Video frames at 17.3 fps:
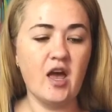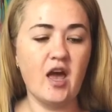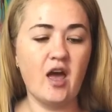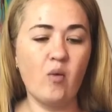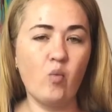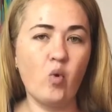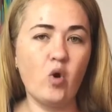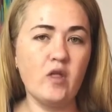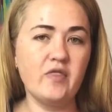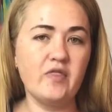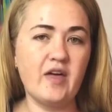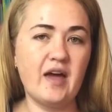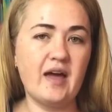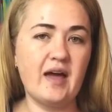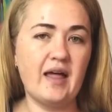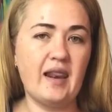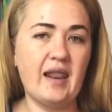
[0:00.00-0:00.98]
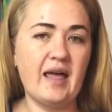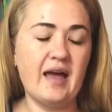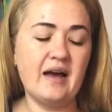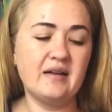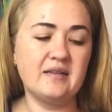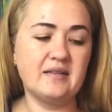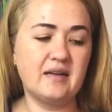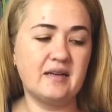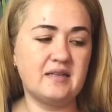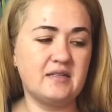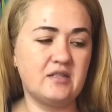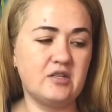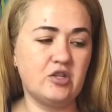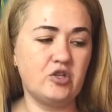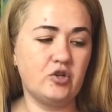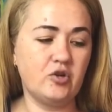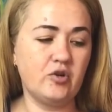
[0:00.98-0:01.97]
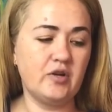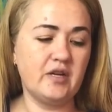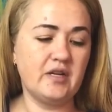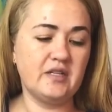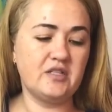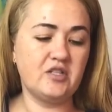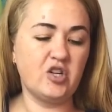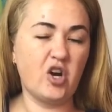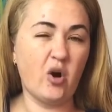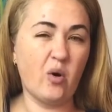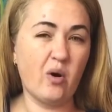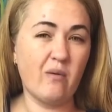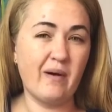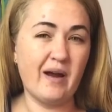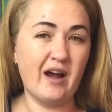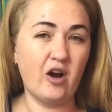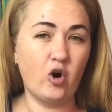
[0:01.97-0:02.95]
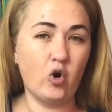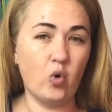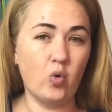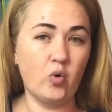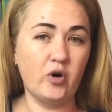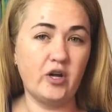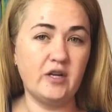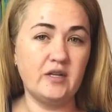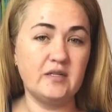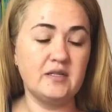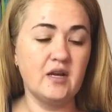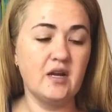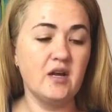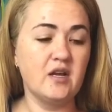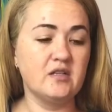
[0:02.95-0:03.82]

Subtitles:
and what that allows us to do is to go around corners.